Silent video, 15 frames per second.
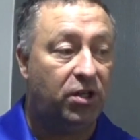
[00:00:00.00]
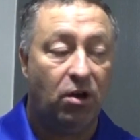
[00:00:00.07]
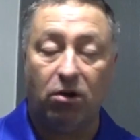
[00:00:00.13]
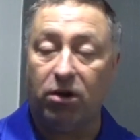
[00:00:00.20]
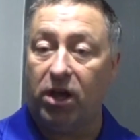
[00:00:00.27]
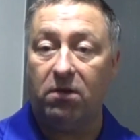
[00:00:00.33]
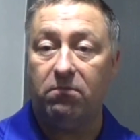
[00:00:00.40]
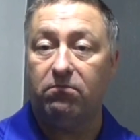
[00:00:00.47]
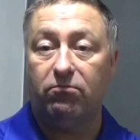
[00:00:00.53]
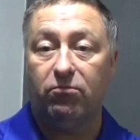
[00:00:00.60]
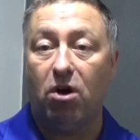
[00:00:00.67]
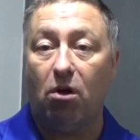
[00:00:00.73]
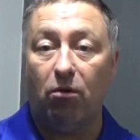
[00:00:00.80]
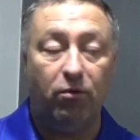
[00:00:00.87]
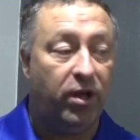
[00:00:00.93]
the hockey,
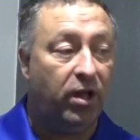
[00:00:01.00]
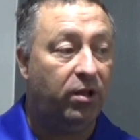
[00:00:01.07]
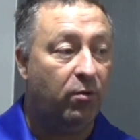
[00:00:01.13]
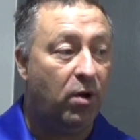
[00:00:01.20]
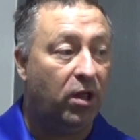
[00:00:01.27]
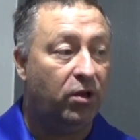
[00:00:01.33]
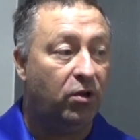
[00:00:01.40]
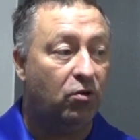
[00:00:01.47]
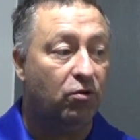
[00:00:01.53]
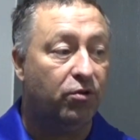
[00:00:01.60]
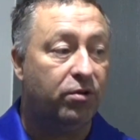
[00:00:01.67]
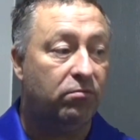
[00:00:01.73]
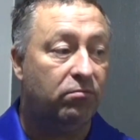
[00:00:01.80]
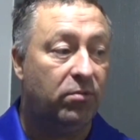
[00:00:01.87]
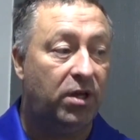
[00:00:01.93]
all really well and
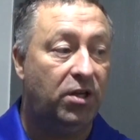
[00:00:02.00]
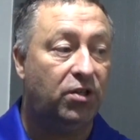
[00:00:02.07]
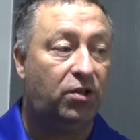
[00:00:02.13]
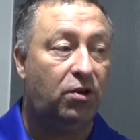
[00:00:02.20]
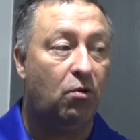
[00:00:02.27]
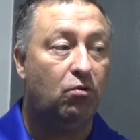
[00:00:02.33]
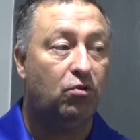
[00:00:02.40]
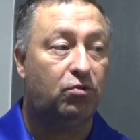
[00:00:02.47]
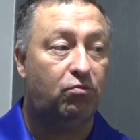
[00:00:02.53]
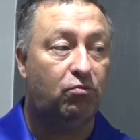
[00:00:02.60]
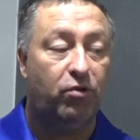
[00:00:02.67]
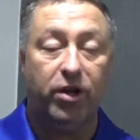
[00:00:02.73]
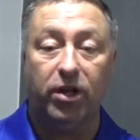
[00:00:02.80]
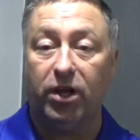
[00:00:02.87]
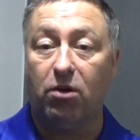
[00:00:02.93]
good. His throw's
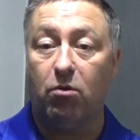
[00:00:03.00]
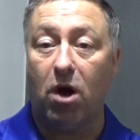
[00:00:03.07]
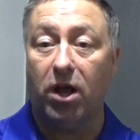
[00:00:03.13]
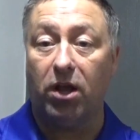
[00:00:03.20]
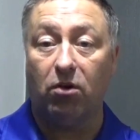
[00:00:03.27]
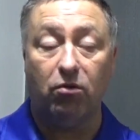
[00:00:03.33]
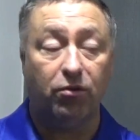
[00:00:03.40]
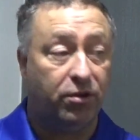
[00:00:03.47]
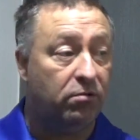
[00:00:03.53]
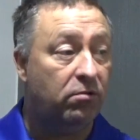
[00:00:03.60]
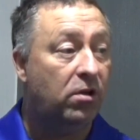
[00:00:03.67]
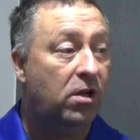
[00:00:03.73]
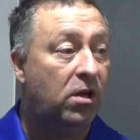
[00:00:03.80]
really quite good.